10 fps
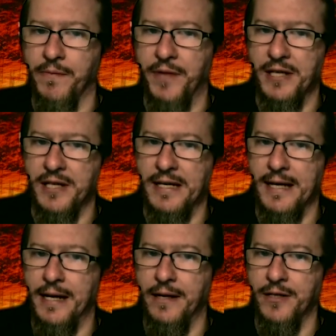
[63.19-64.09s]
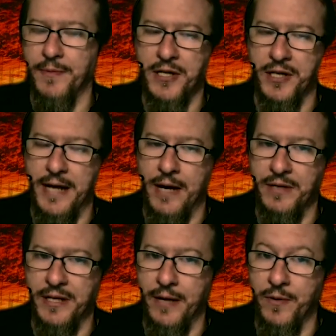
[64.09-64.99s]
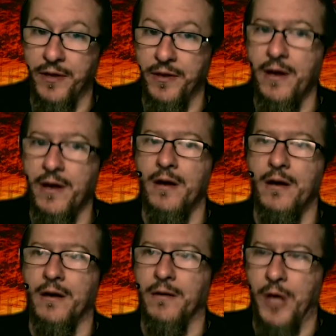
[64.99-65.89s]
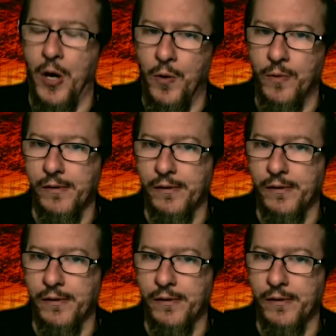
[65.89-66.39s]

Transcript: Things like that, especially now and today with, you know,